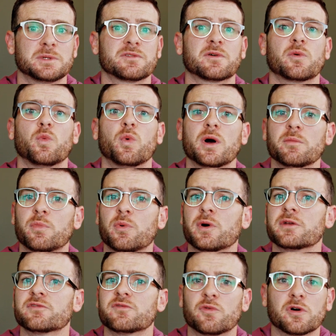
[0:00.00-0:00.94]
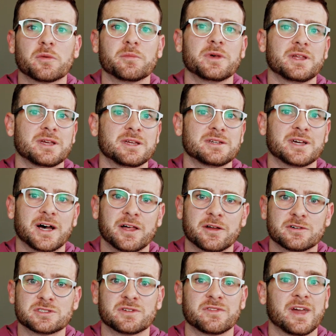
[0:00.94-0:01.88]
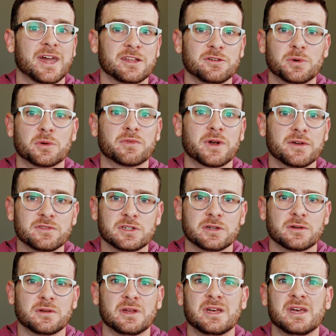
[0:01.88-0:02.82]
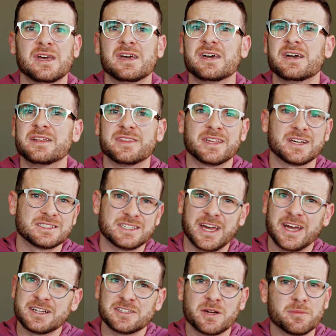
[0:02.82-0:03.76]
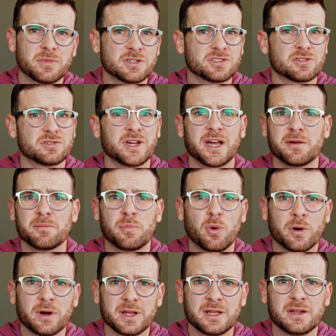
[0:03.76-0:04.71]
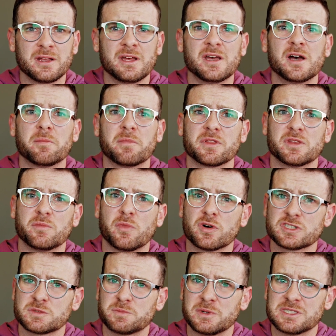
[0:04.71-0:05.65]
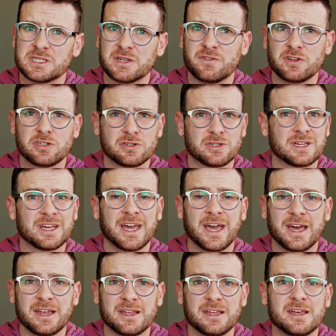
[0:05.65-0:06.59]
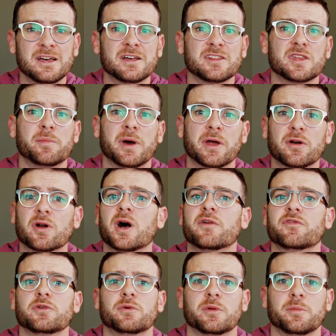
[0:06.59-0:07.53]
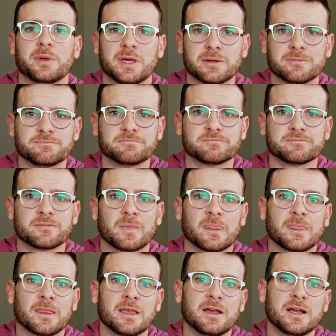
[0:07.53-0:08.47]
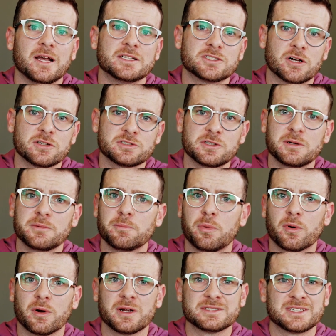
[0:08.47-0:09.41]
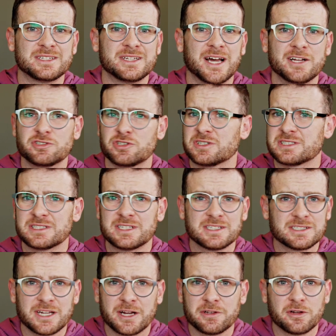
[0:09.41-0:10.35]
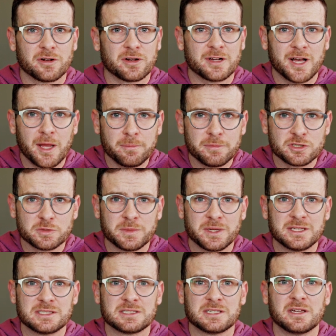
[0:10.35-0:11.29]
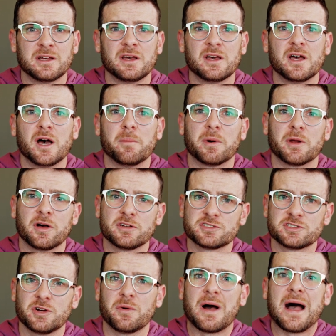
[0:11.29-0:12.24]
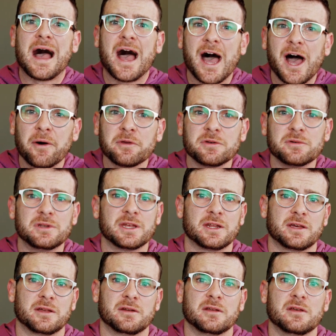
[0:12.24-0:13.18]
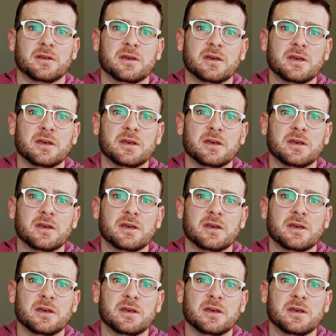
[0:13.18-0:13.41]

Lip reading: for $1.4 million of annual revenue. The exact numbers are not important, but the more specific you can get, the better off you will be. It's also important to not just list out your accomplishments, but also how you did it.